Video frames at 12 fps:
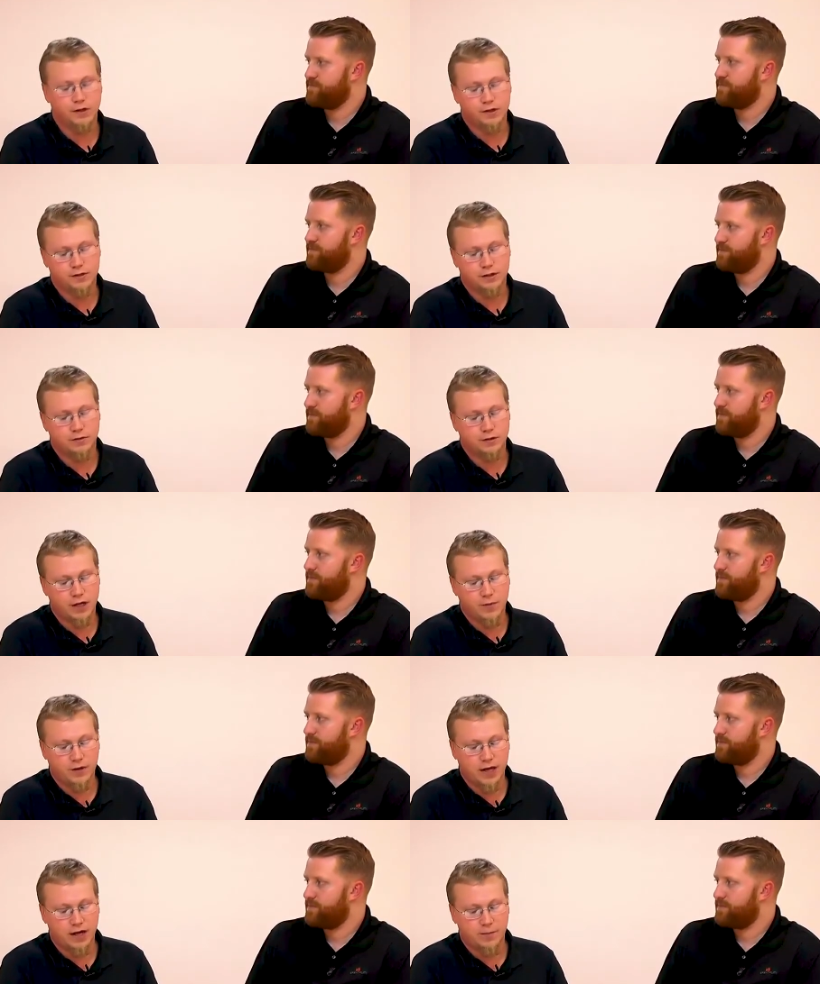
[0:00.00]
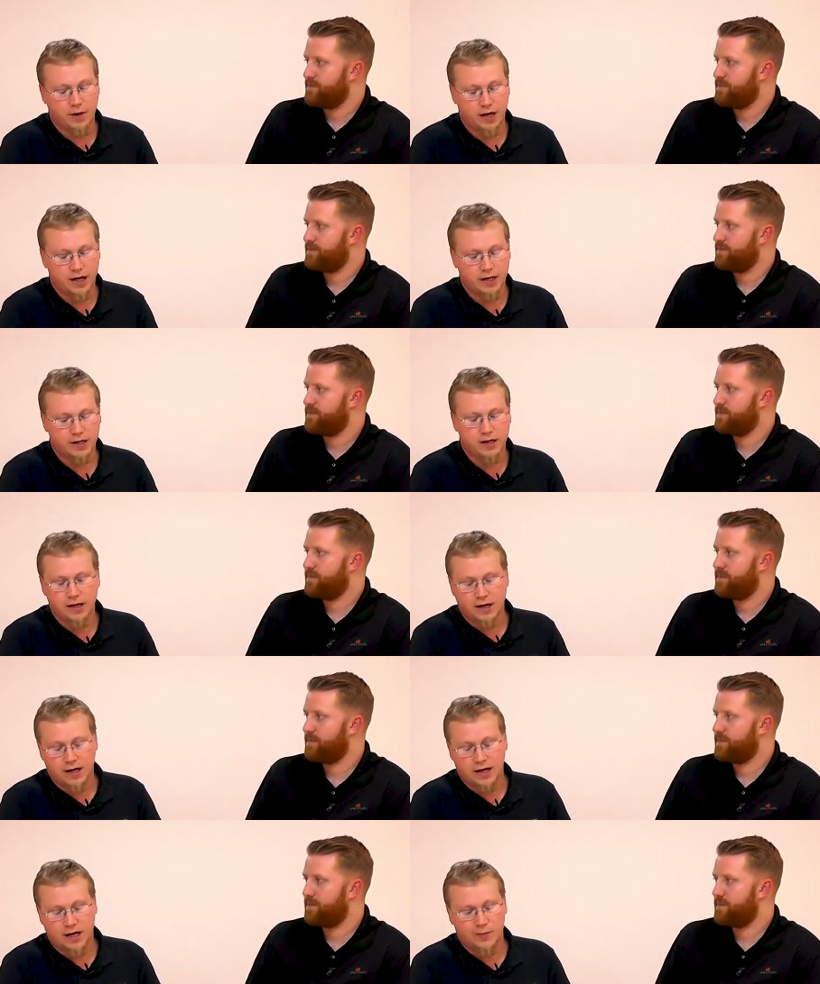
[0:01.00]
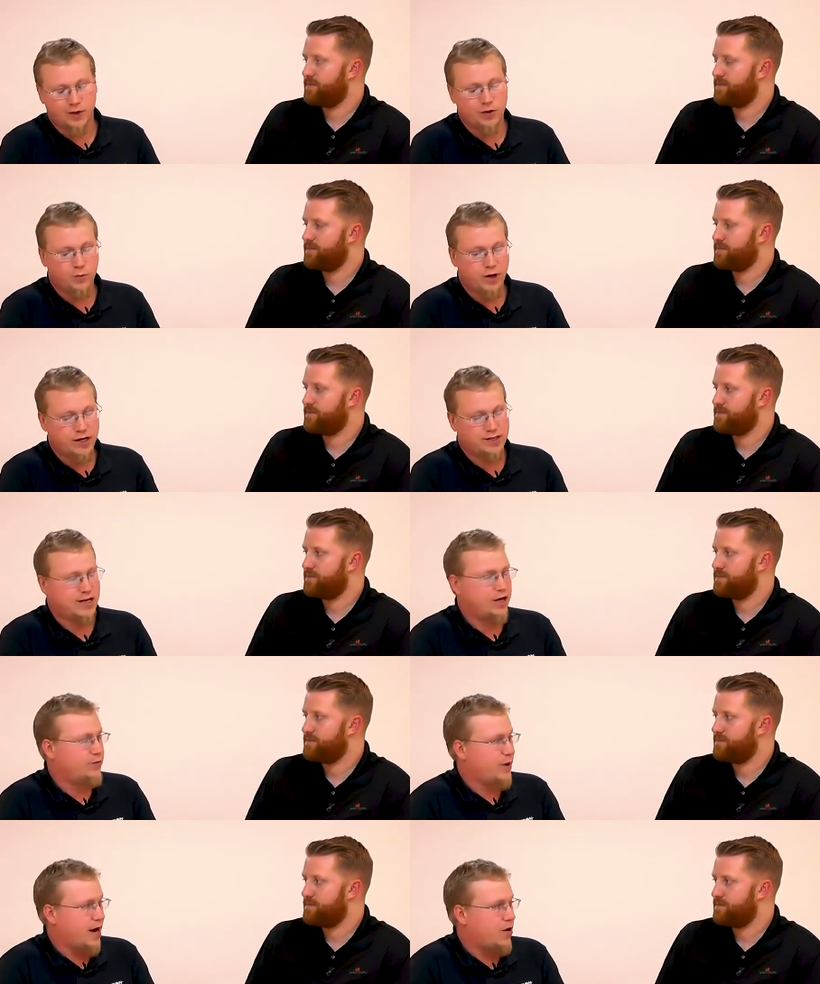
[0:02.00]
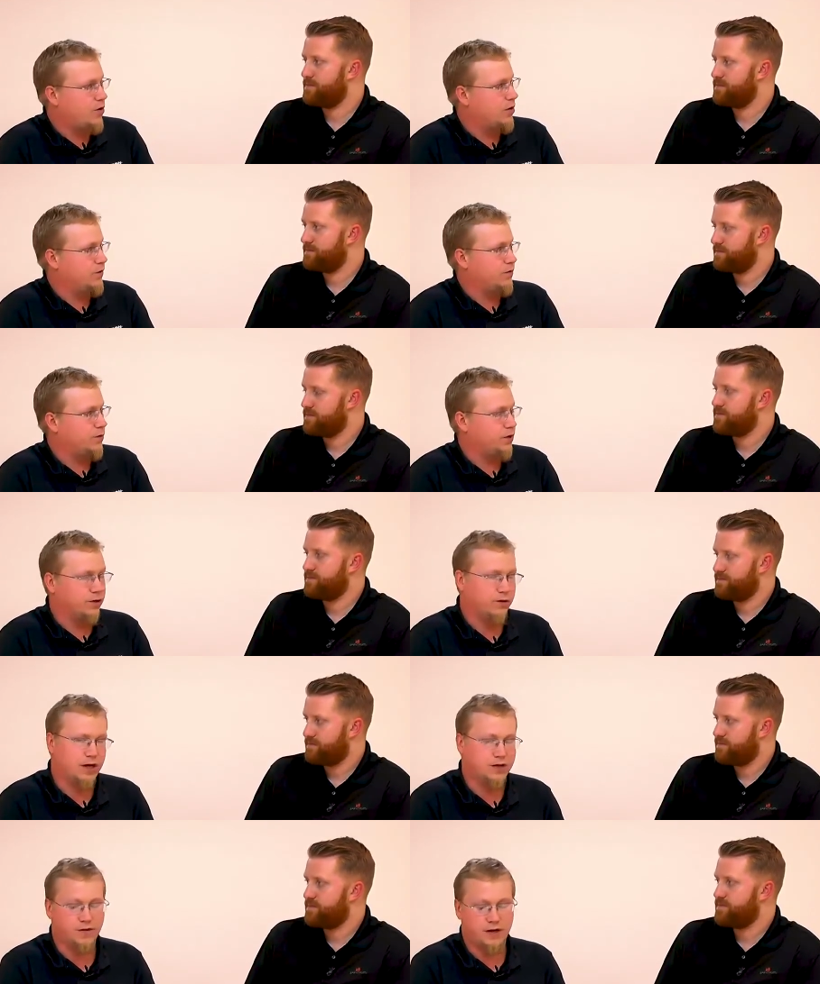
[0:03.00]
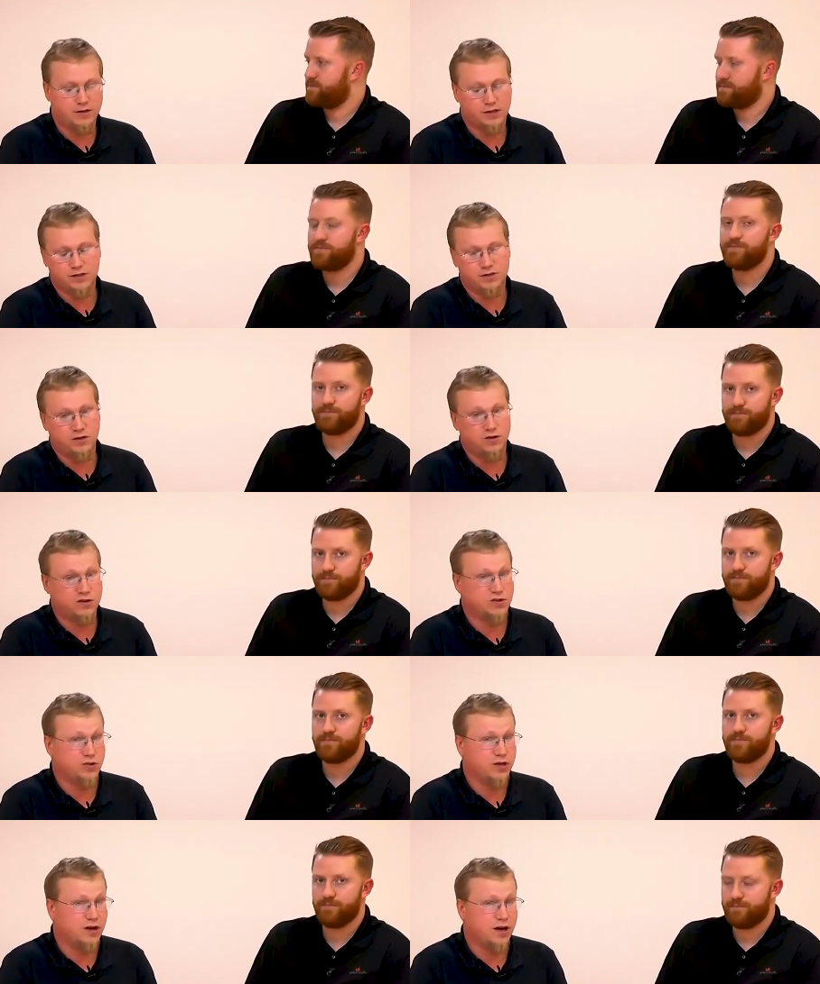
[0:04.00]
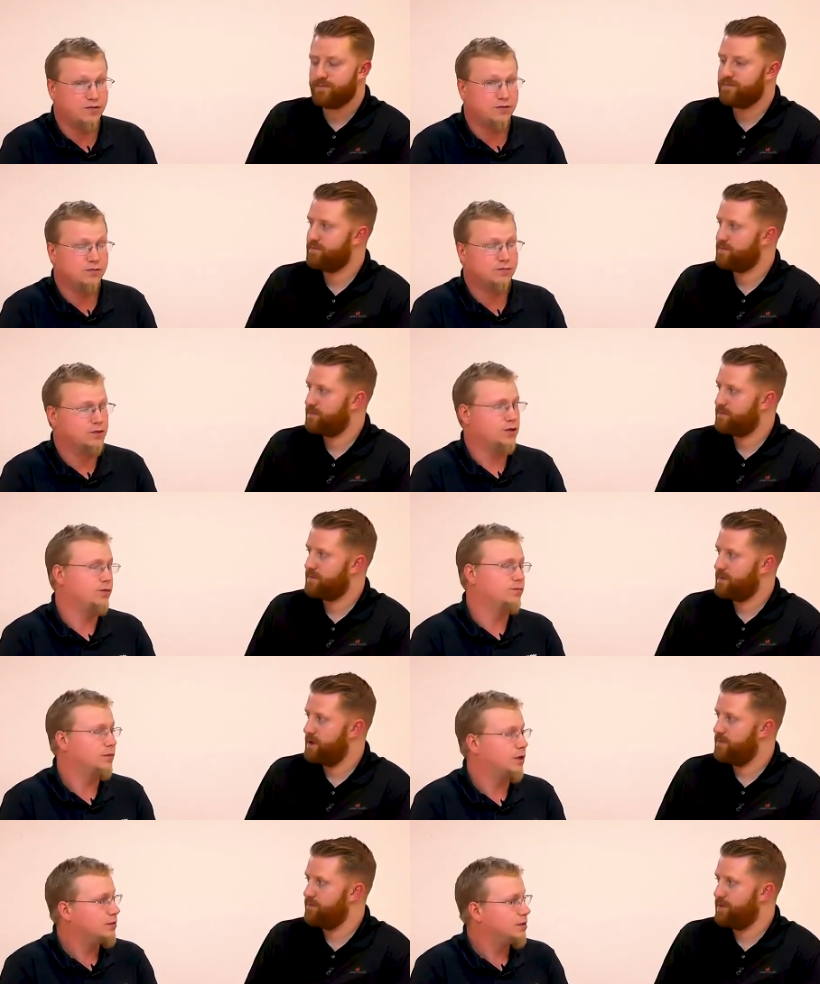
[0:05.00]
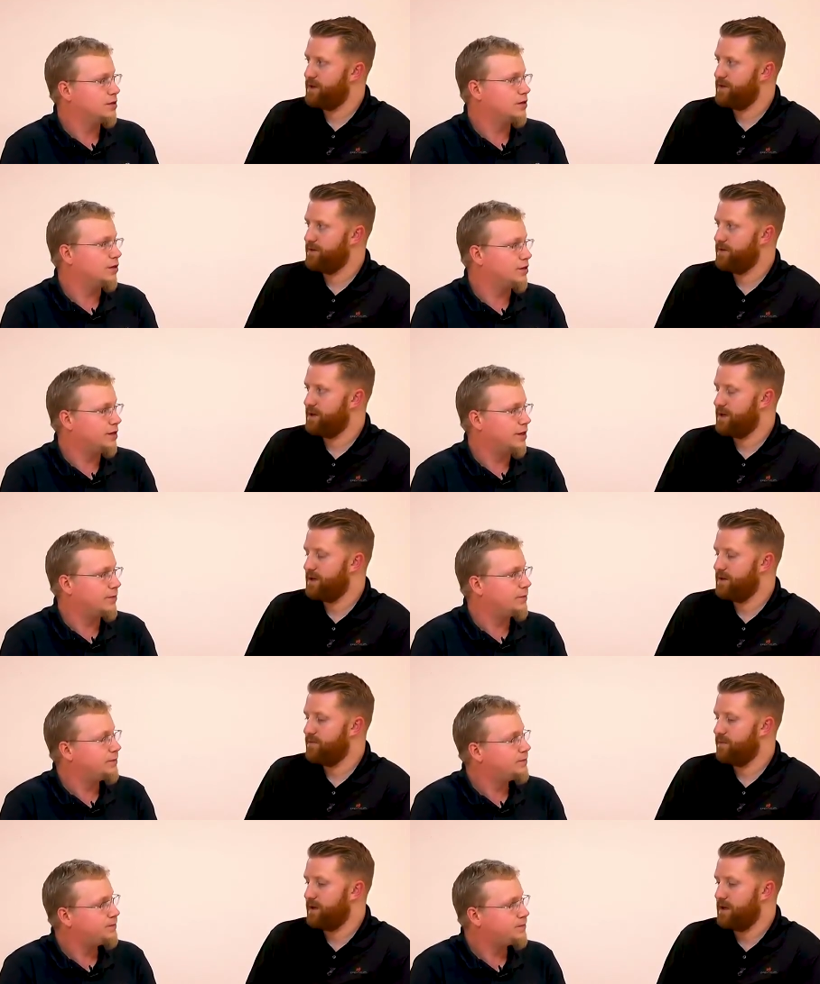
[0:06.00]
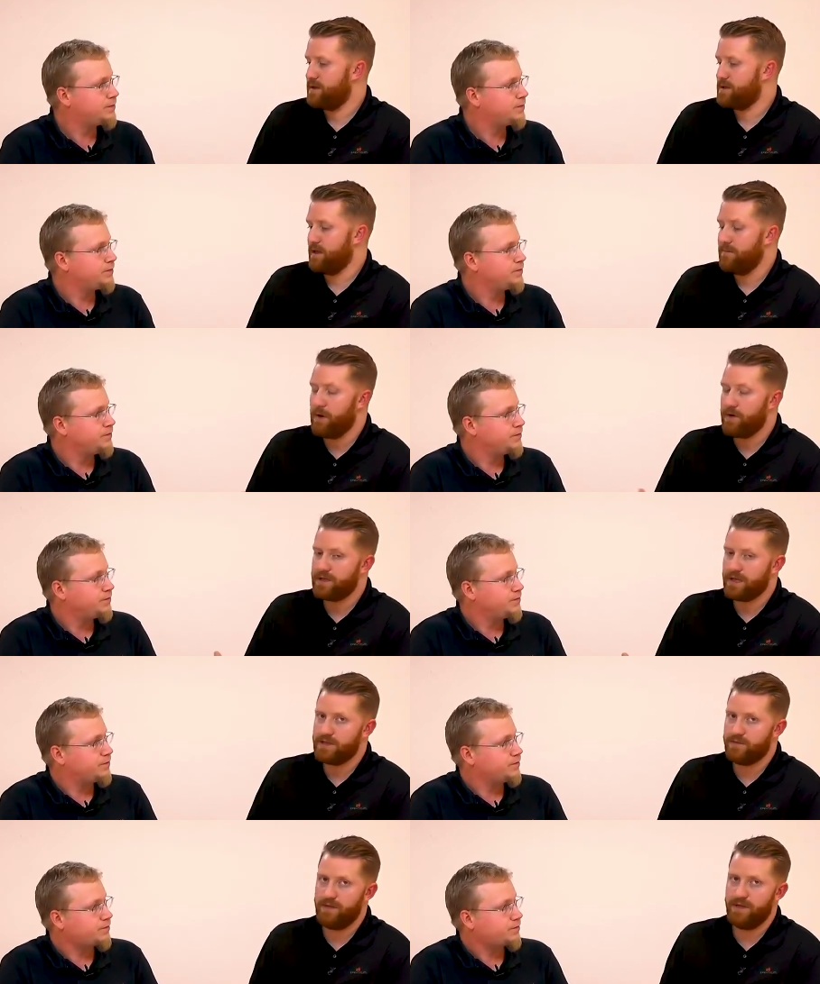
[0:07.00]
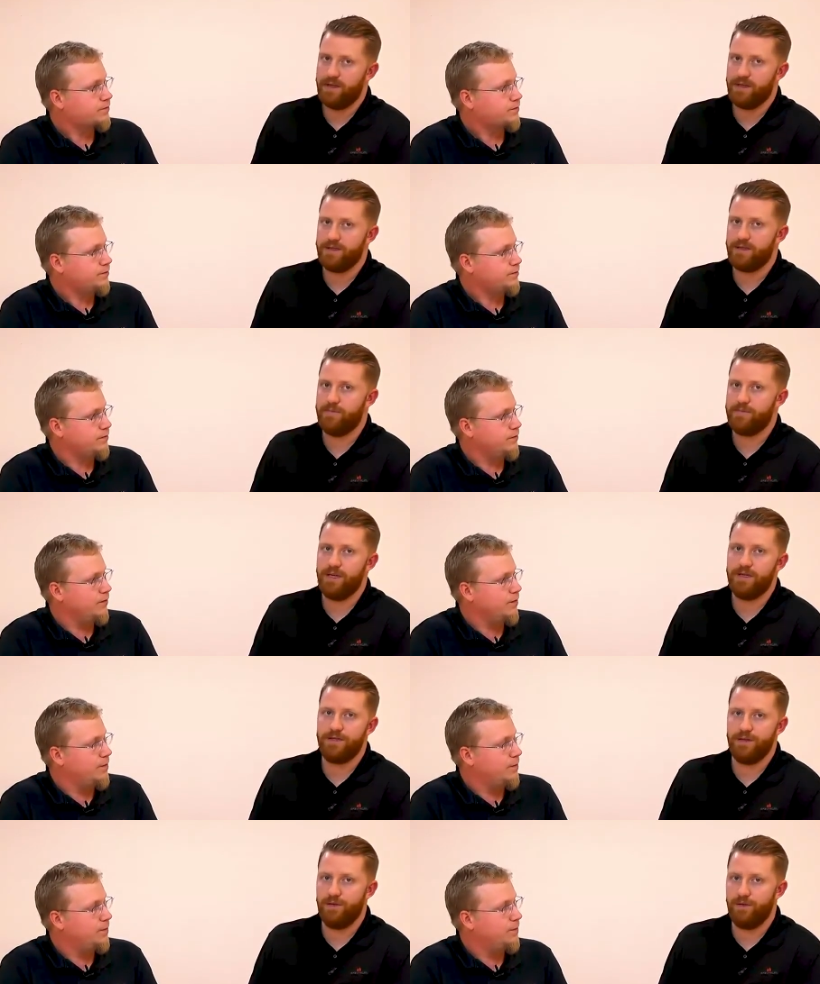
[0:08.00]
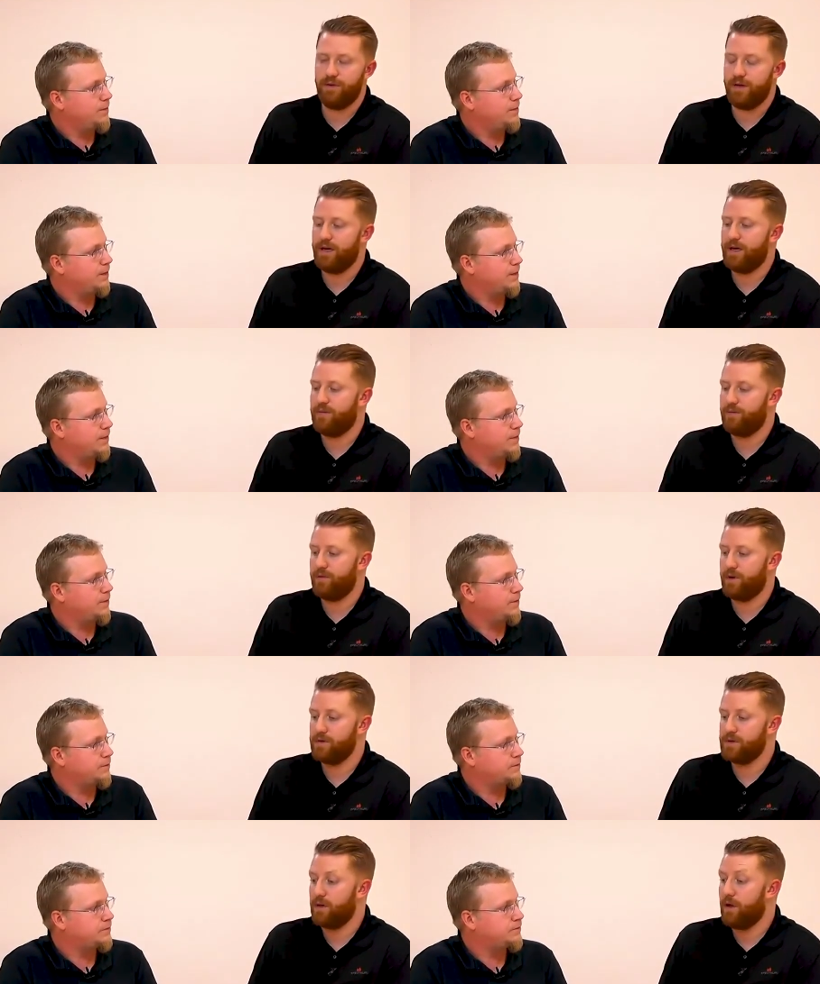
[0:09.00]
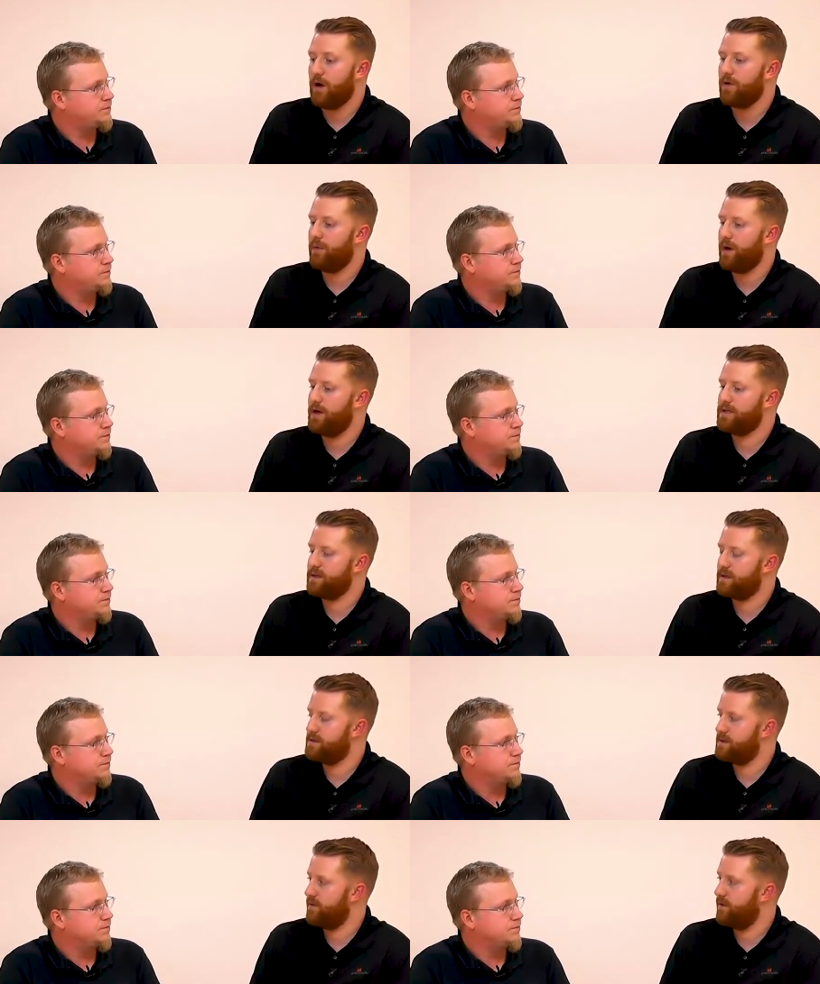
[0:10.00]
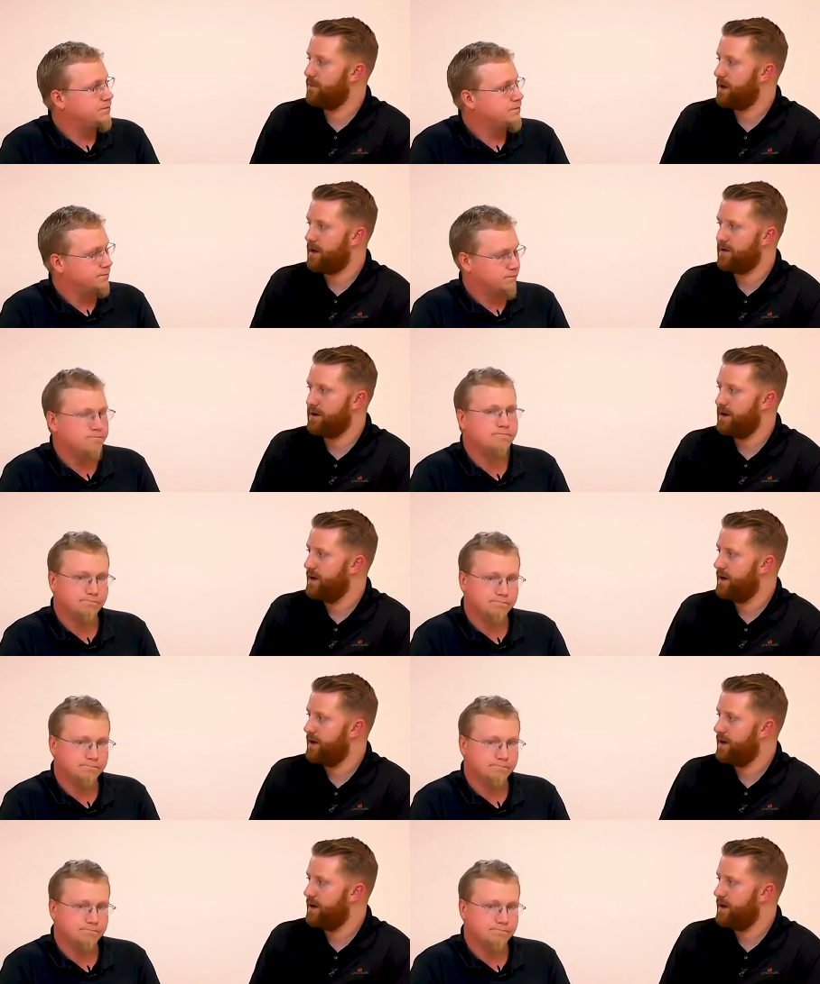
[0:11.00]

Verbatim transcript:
Speaker 1: So keeping that in mind. A good way to save power if you're running Crossfire is just to turn the screen off. So
Speaker 2: yep, that's a good tip. The sleep mode adjustment in this update too goes a long way into conserving battery.